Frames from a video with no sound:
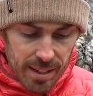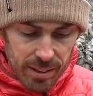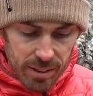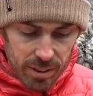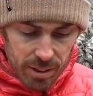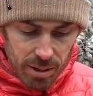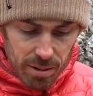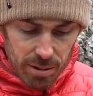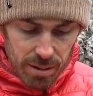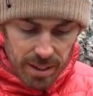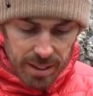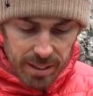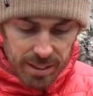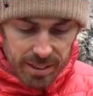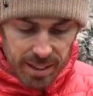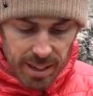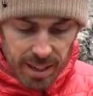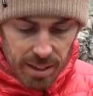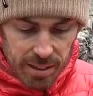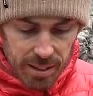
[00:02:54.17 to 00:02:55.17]
So like I
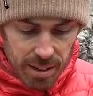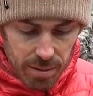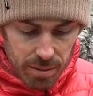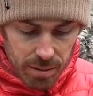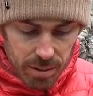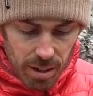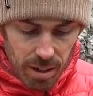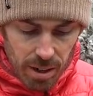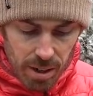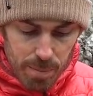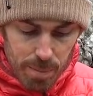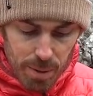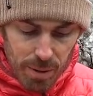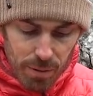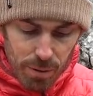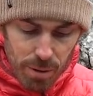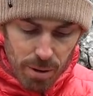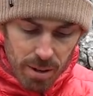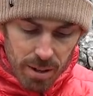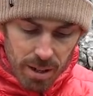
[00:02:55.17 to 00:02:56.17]
say, I don't tie them, but
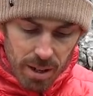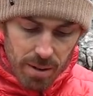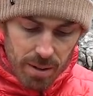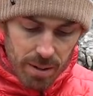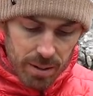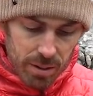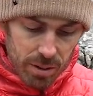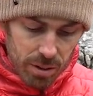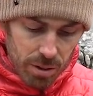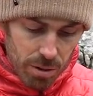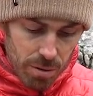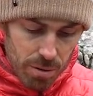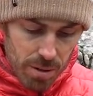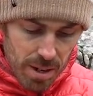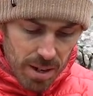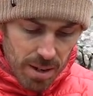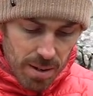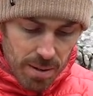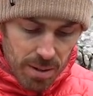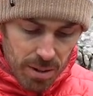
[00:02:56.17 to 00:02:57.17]
if you are going to,
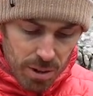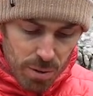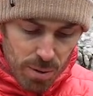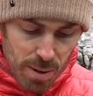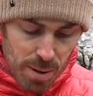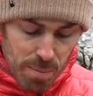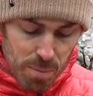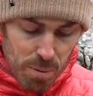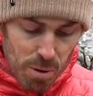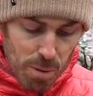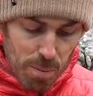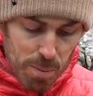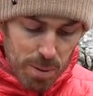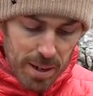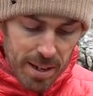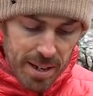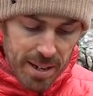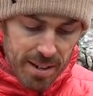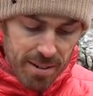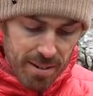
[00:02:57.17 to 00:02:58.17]
do it
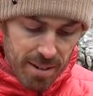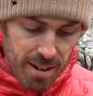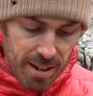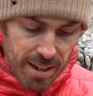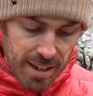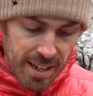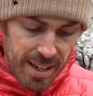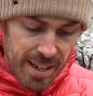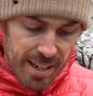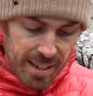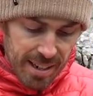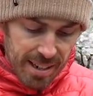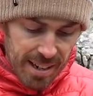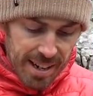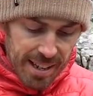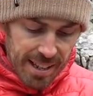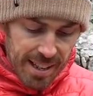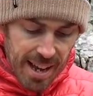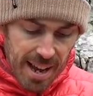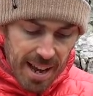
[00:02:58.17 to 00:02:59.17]
properly, right,
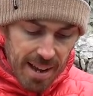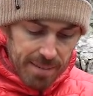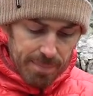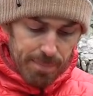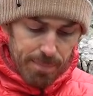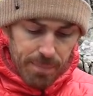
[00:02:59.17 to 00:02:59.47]
like that.